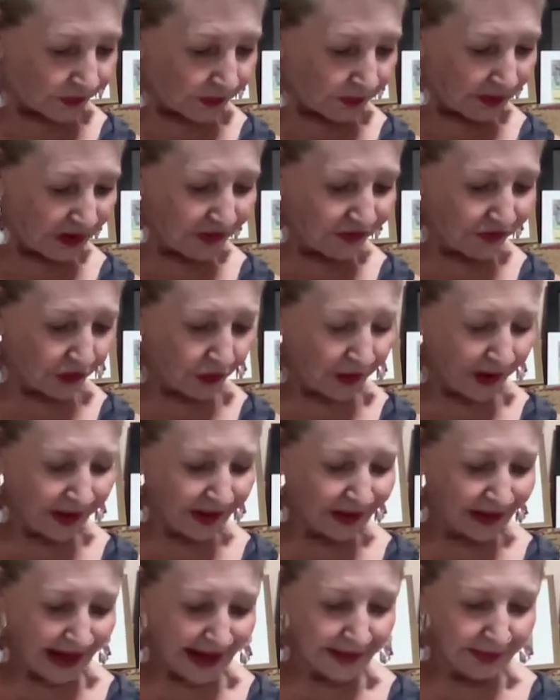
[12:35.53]
Before
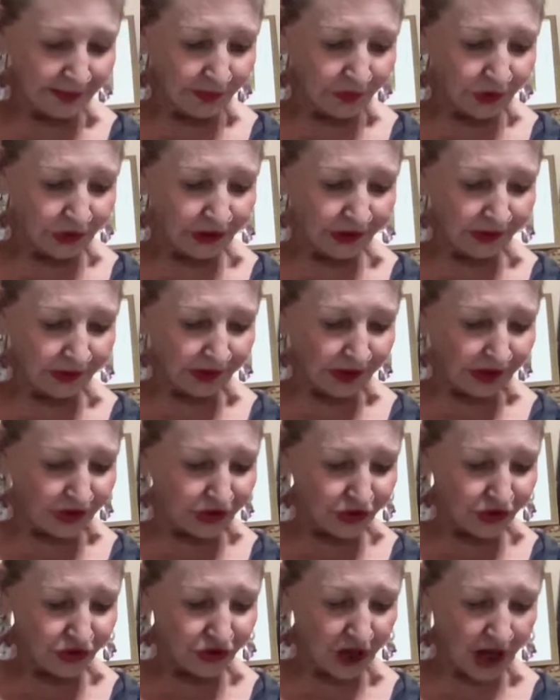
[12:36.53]
enlightenment,
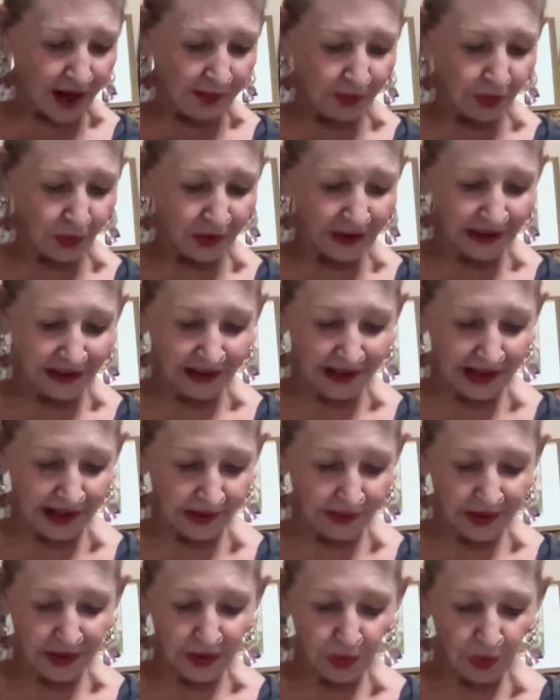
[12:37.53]
you chop wood and
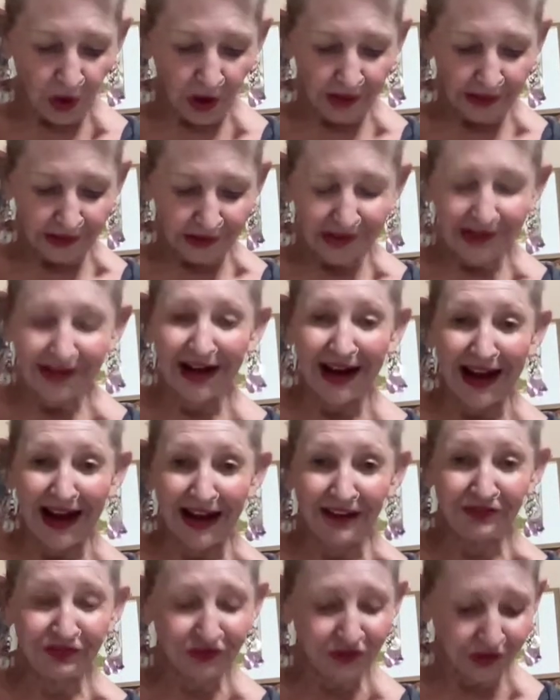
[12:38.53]
carry water.
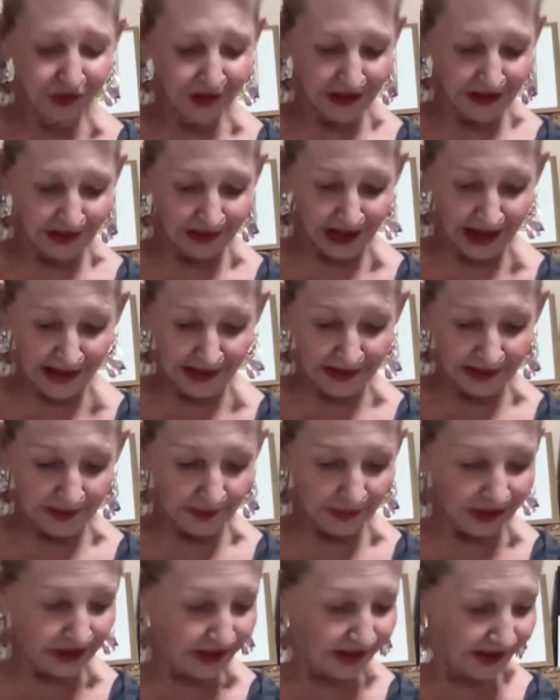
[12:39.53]
After
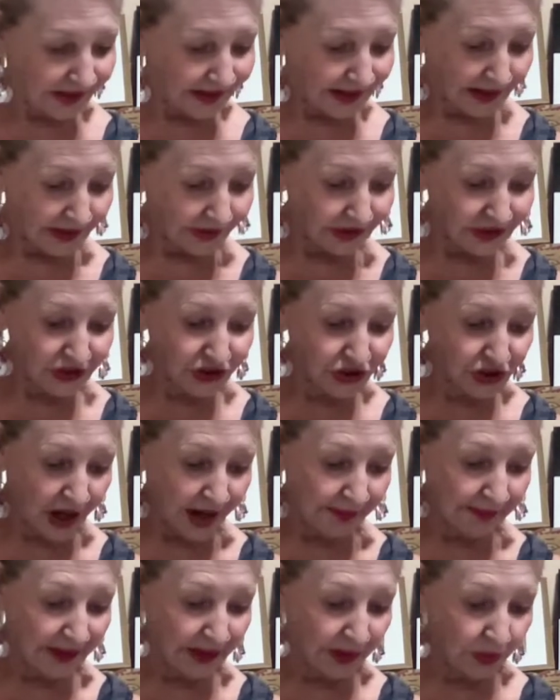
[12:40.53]
enlightenment, there is
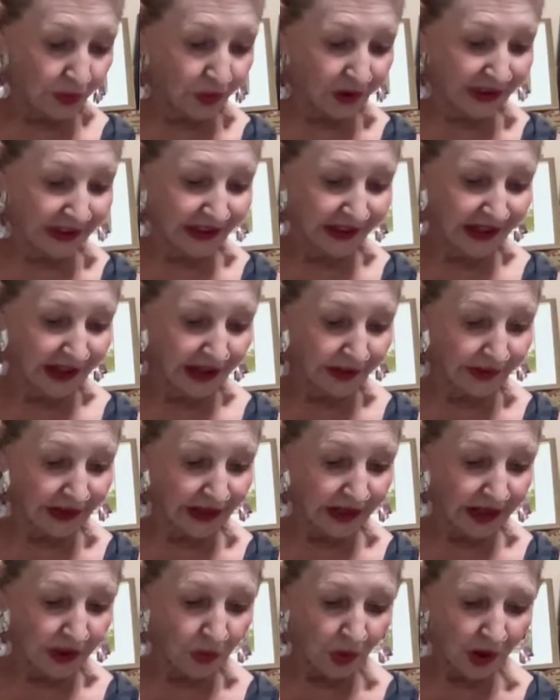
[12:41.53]
chopping wood and
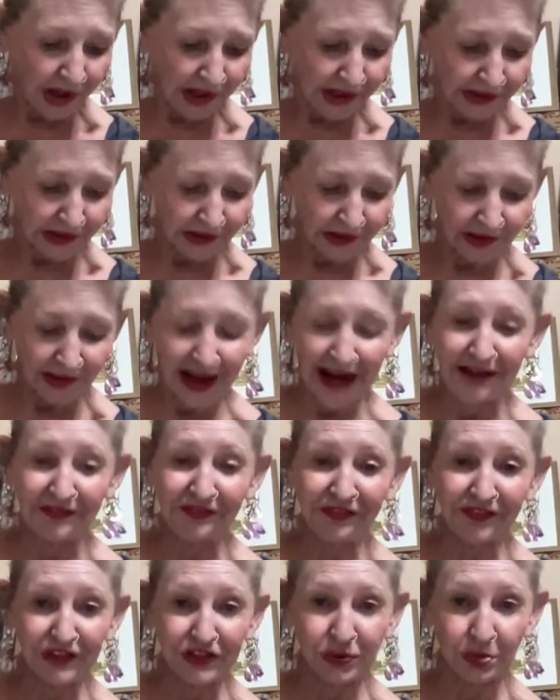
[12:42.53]
carrying water.
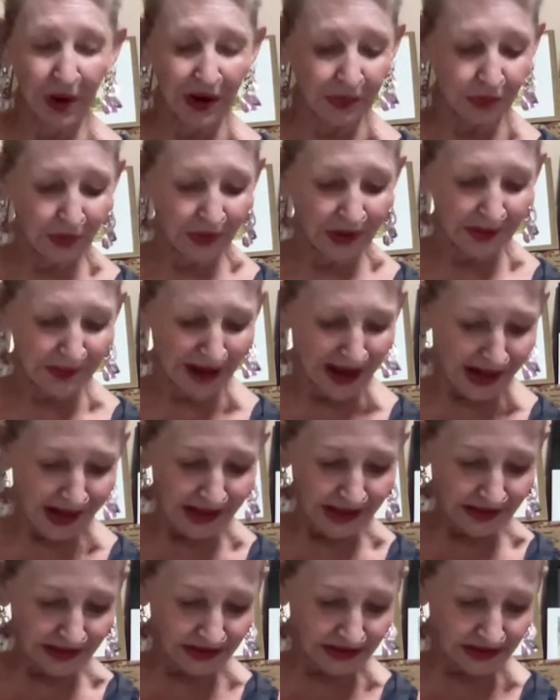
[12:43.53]
Life is what
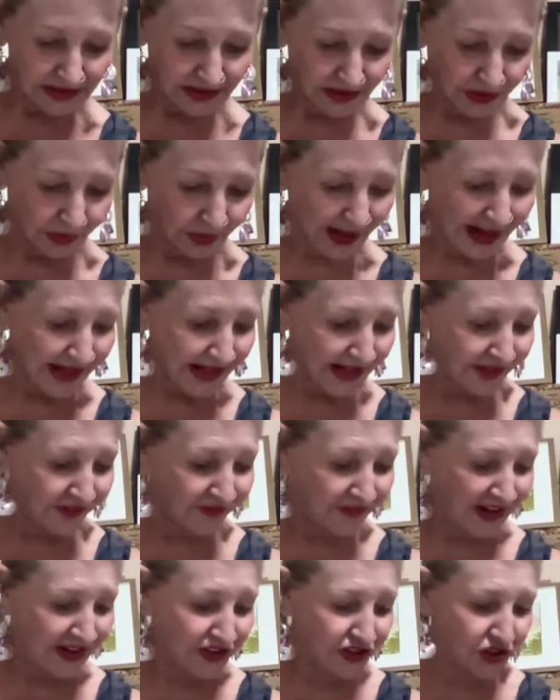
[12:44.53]
remains the great
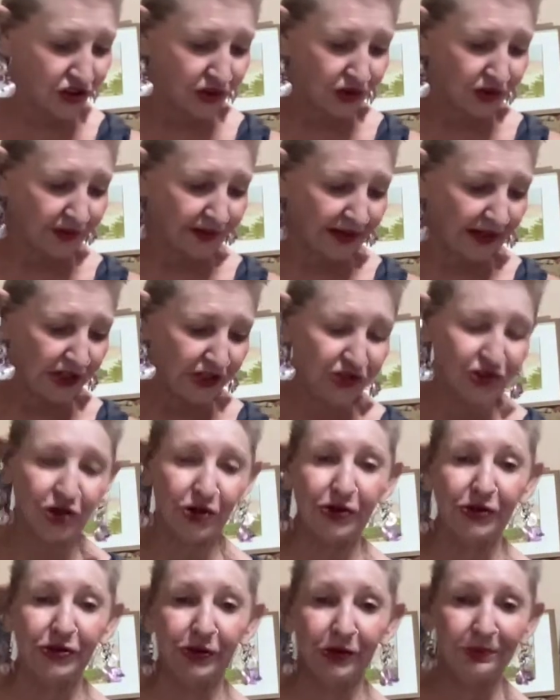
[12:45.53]
adventure, the
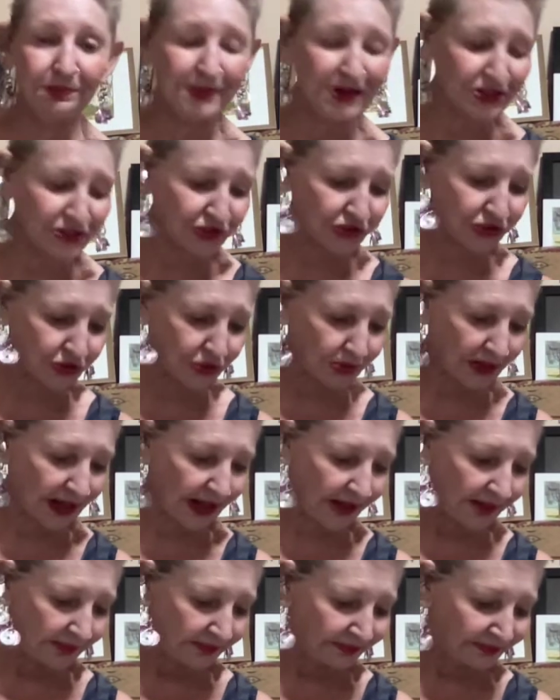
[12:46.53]
eternal mystery.